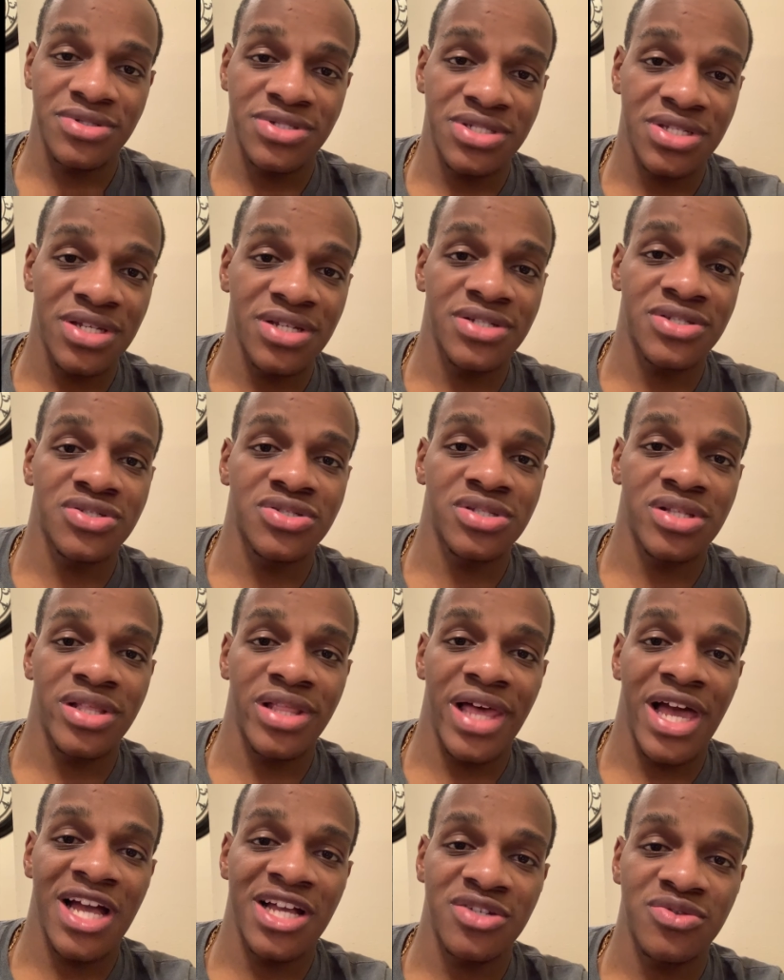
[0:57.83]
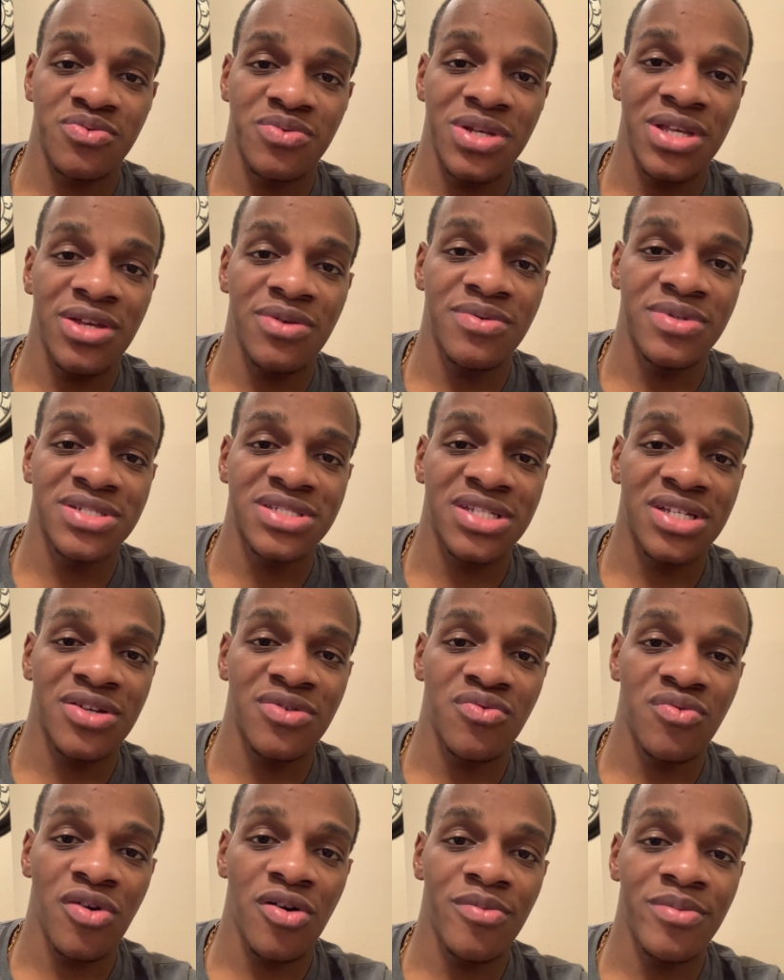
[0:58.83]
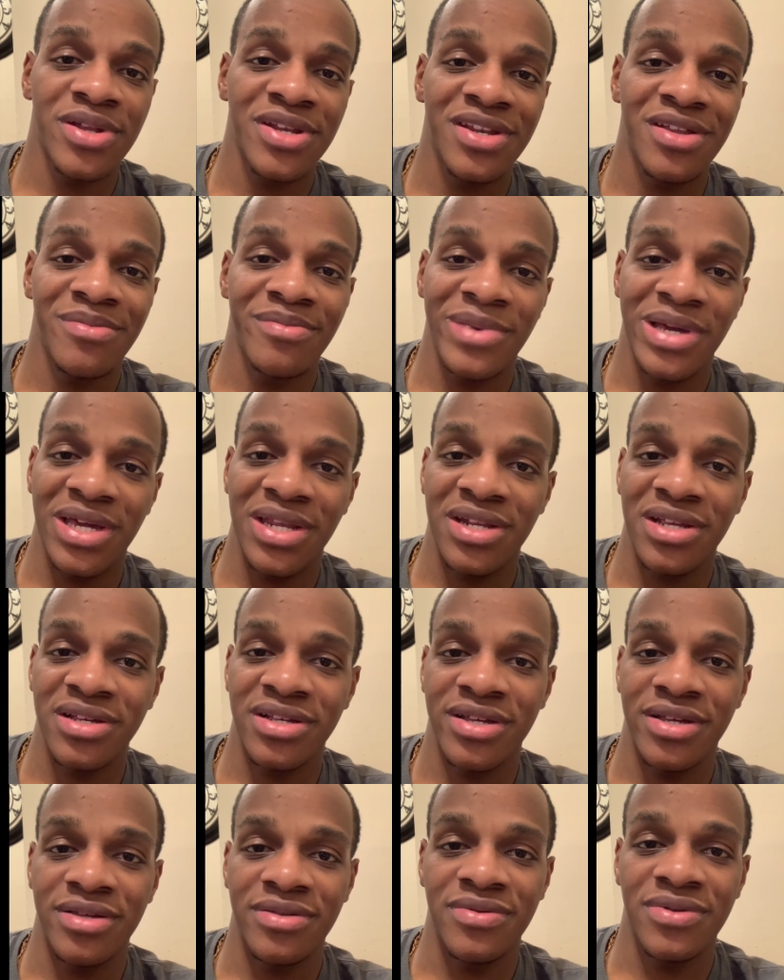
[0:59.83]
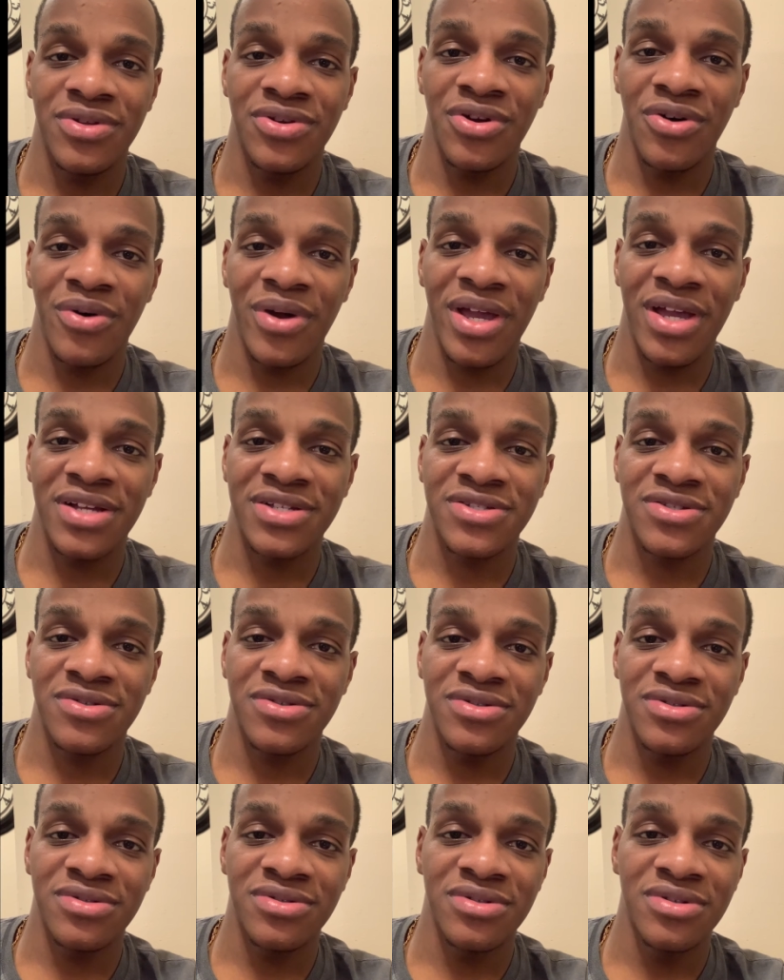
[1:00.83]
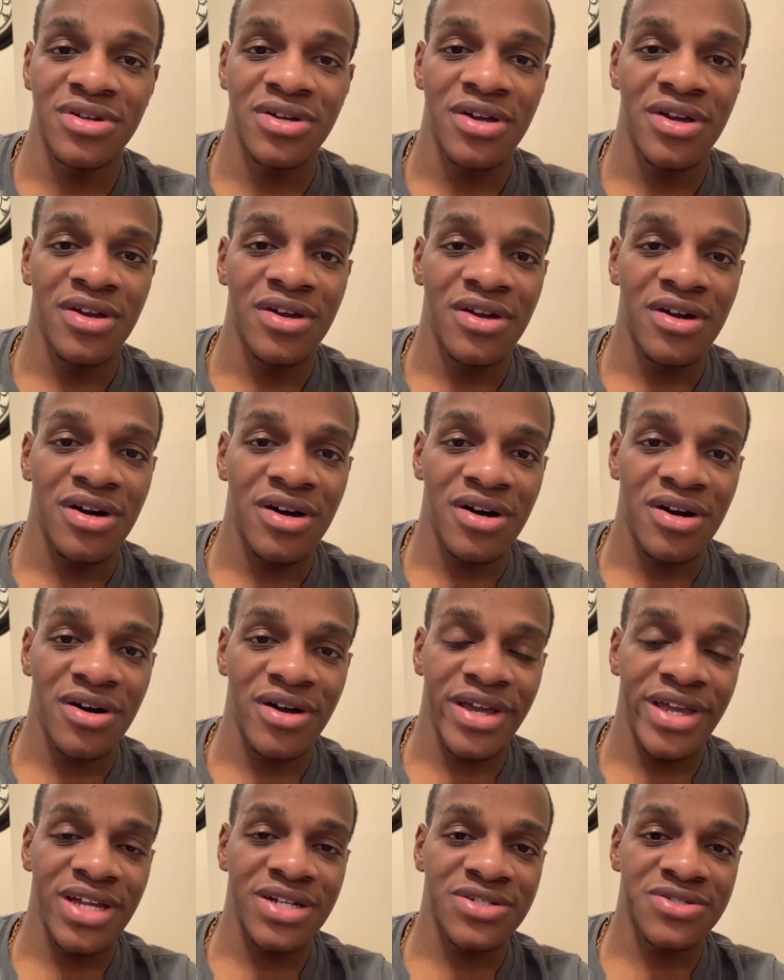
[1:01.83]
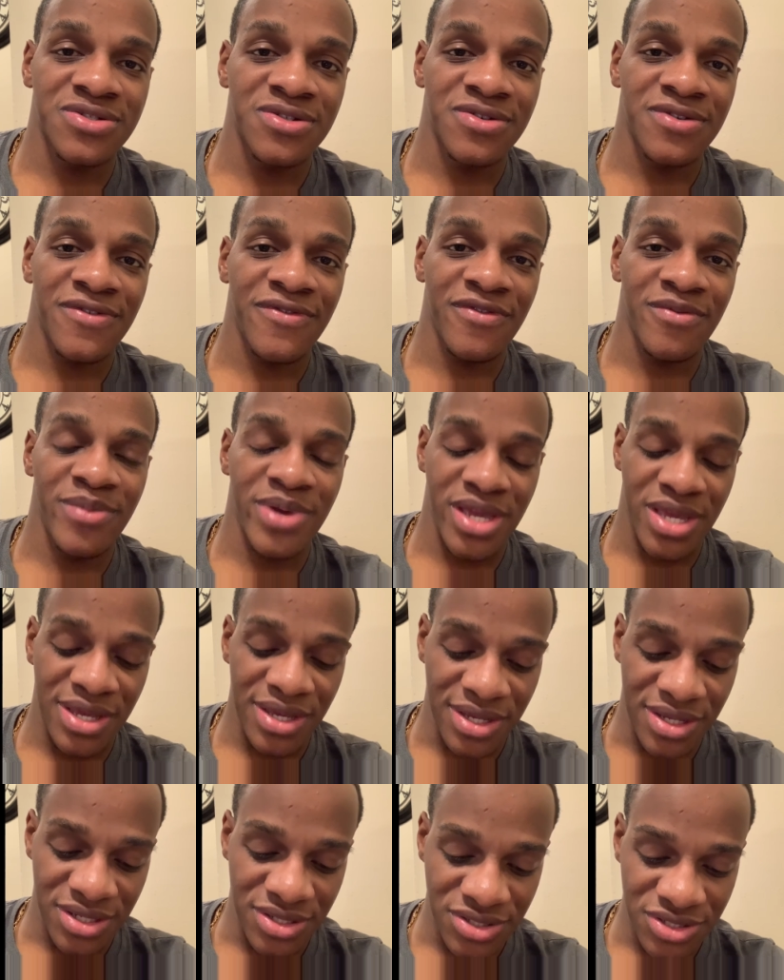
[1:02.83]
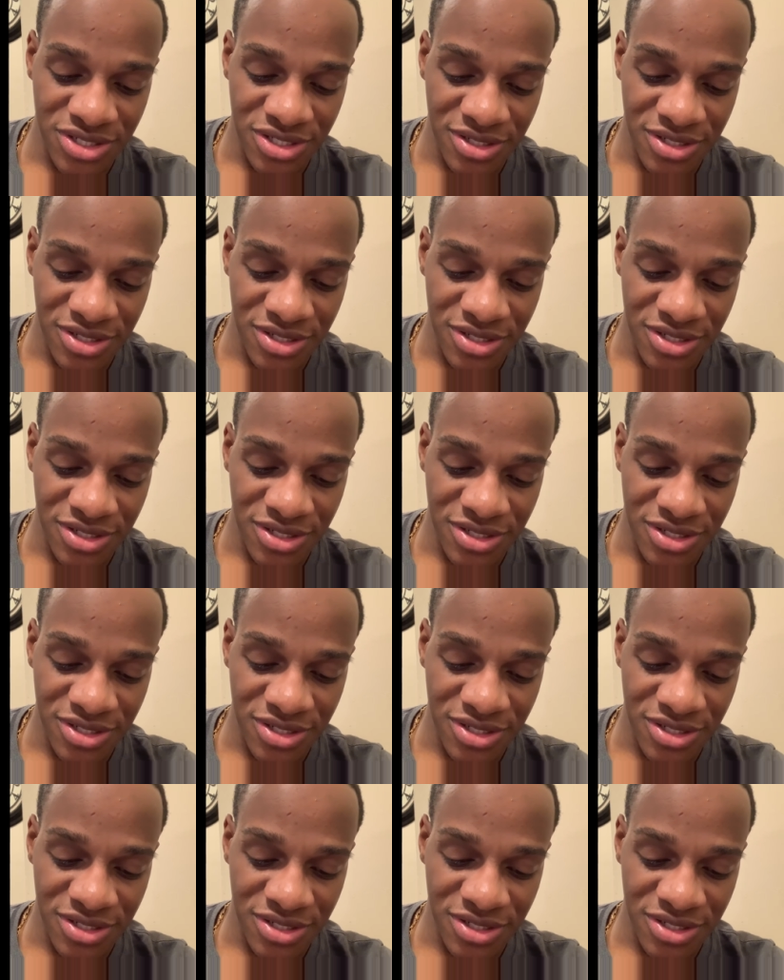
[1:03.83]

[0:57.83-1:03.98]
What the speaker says: Since last week, we seen Roman demanded, answers from Edge.